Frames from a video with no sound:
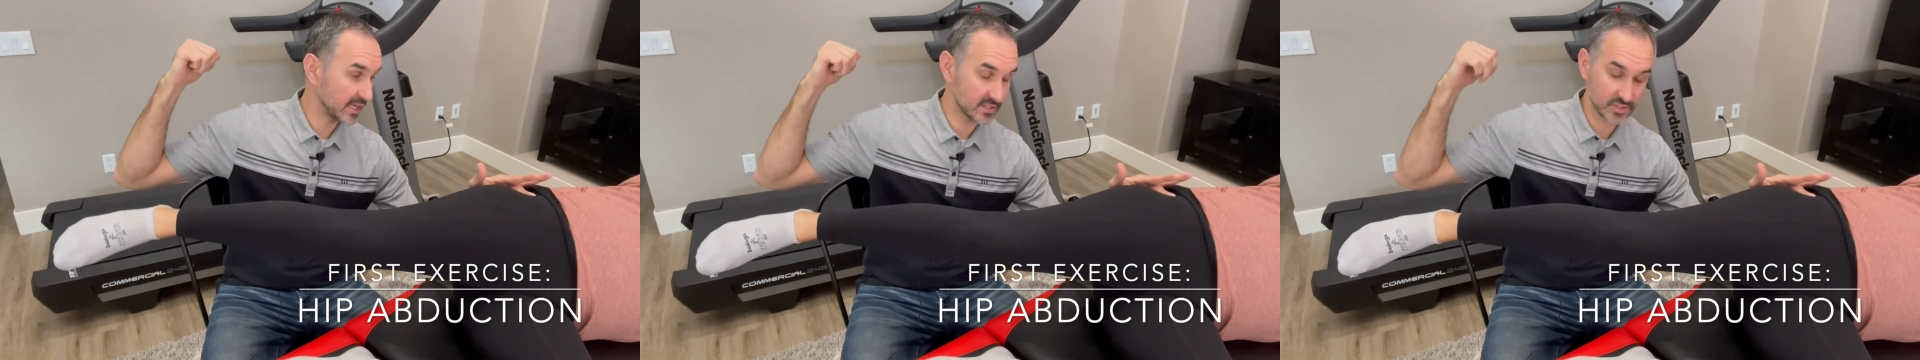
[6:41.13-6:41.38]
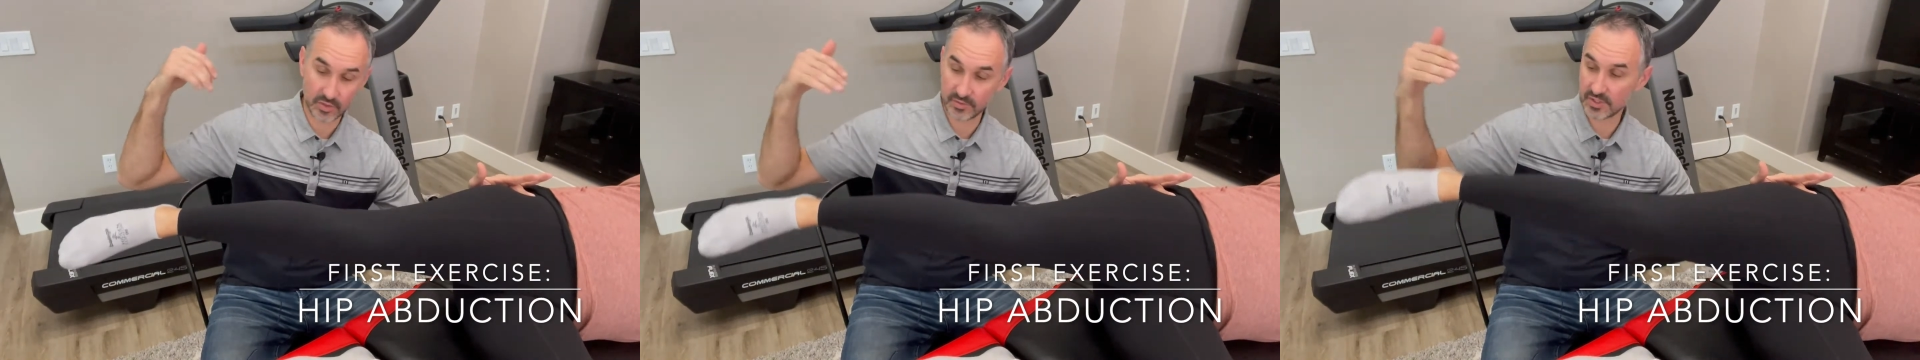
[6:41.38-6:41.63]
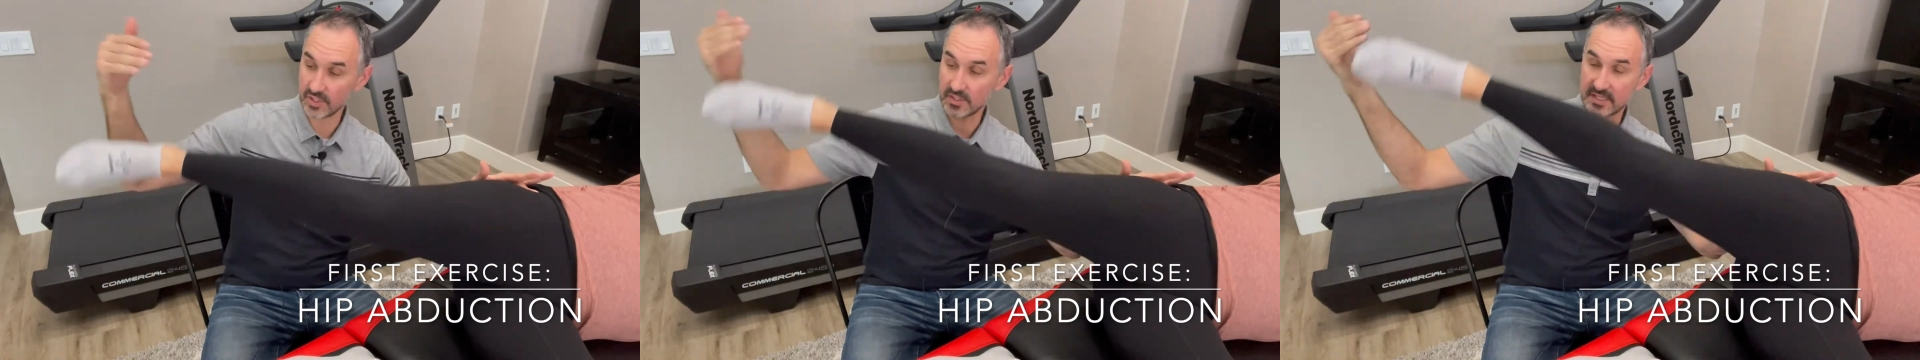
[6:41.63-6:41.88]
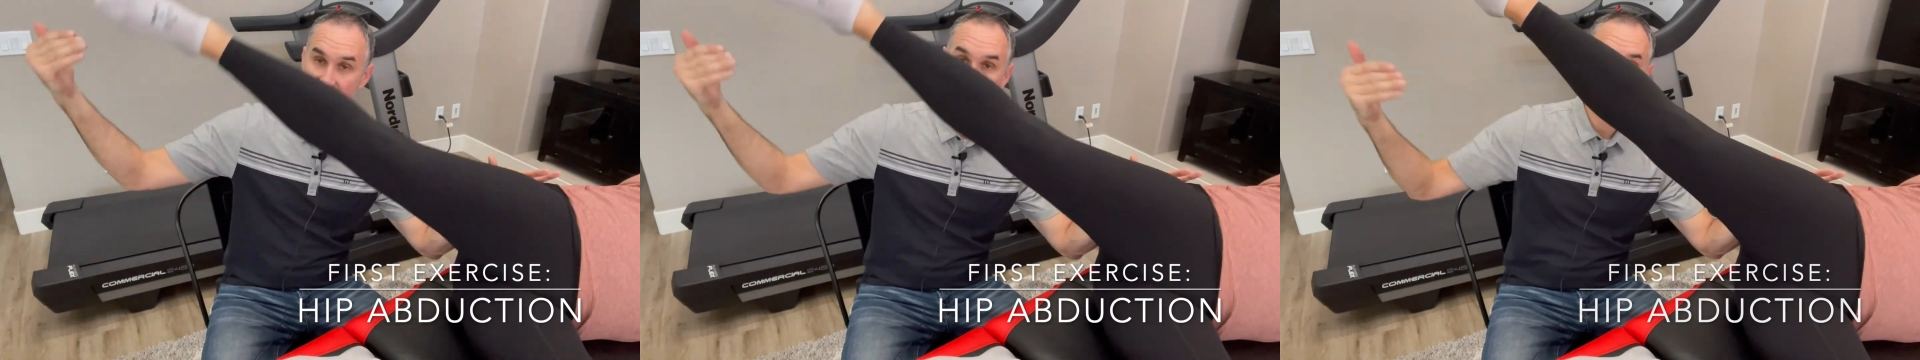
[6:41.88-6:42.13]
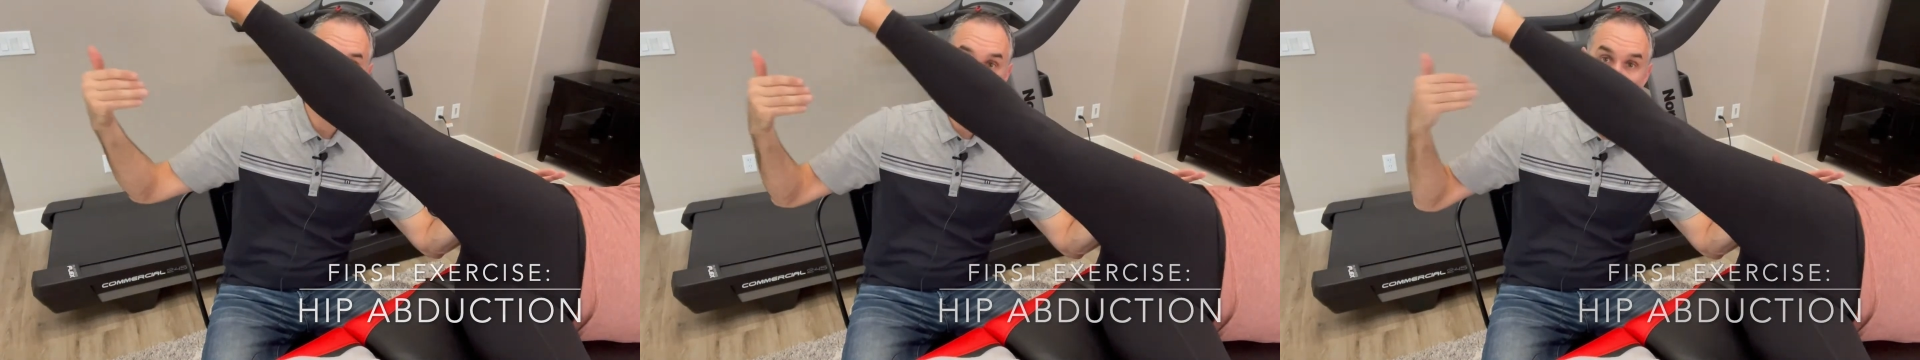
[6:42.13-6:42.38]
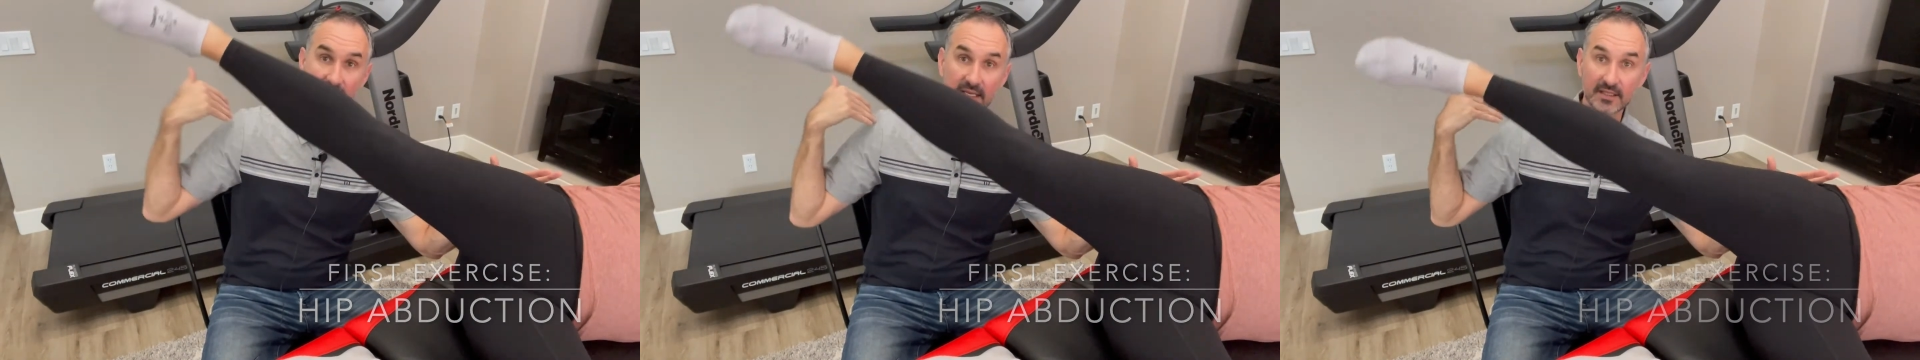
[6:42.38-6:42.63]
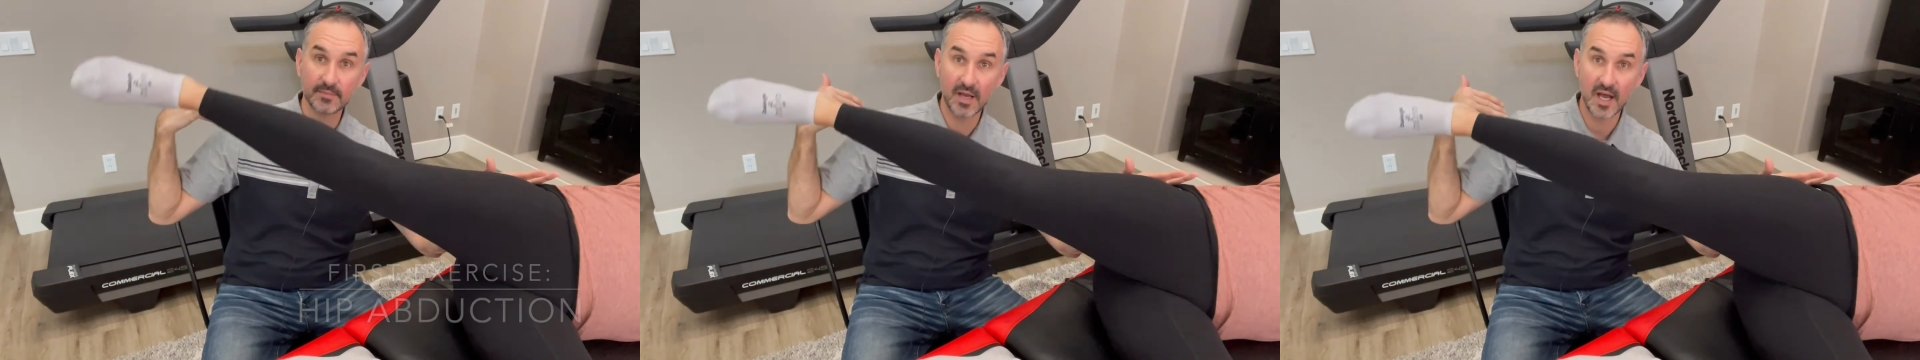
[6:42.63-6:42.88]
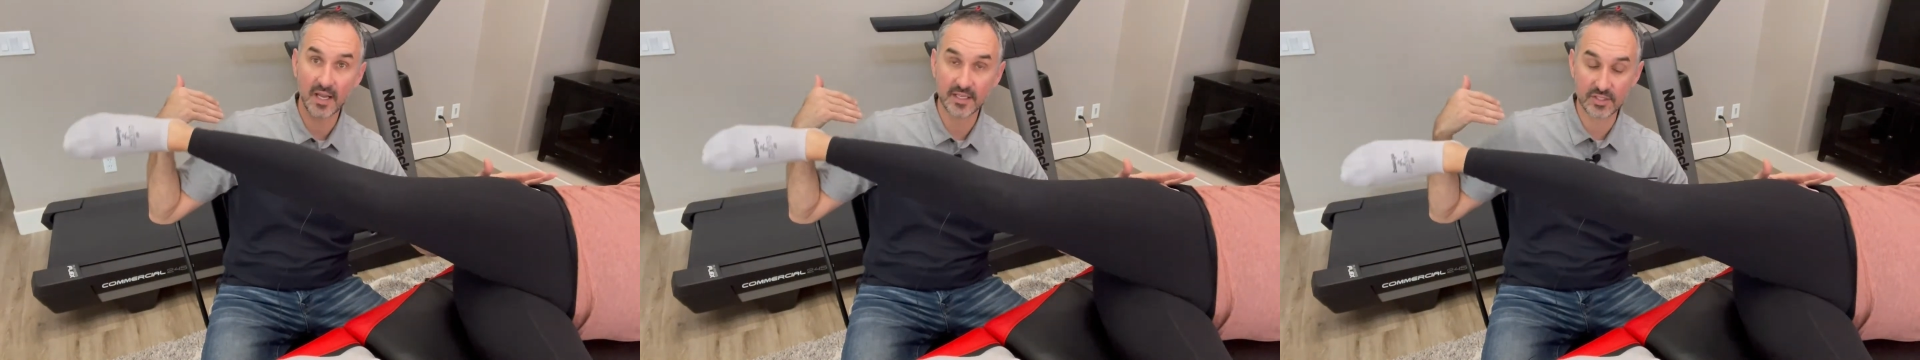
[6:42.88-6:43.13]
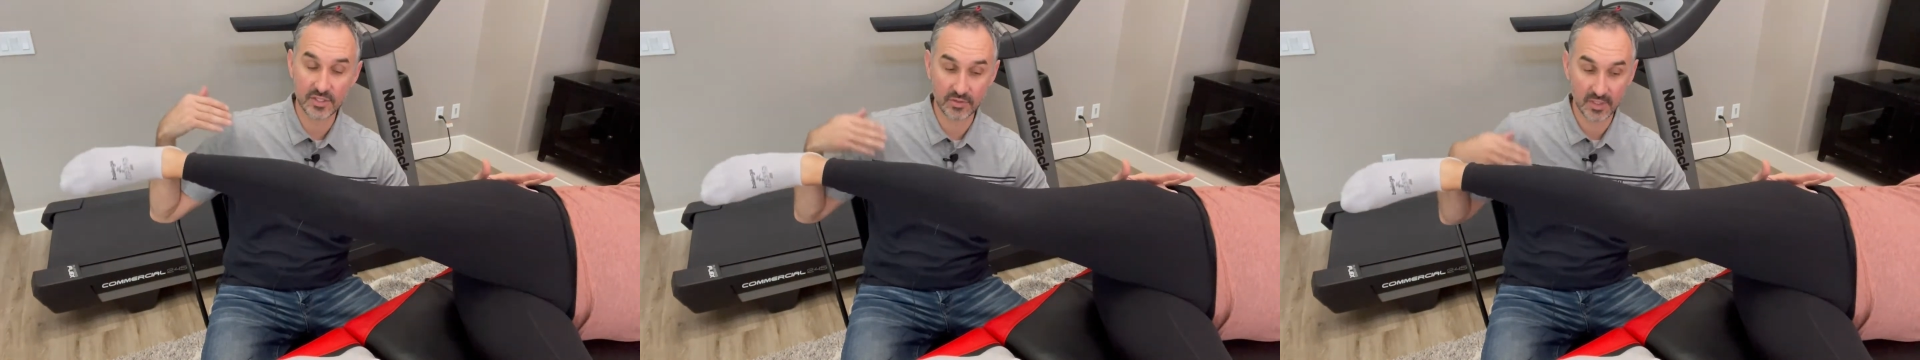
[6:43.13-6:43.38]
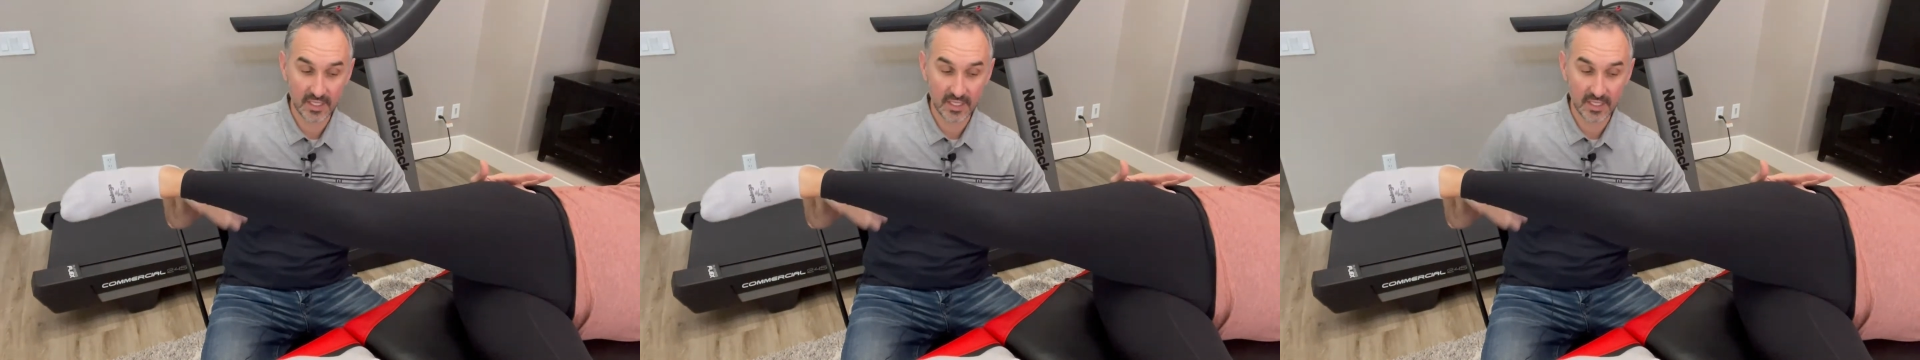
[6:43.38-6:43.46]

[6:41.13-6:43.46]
So it's gonna stay directly behind you.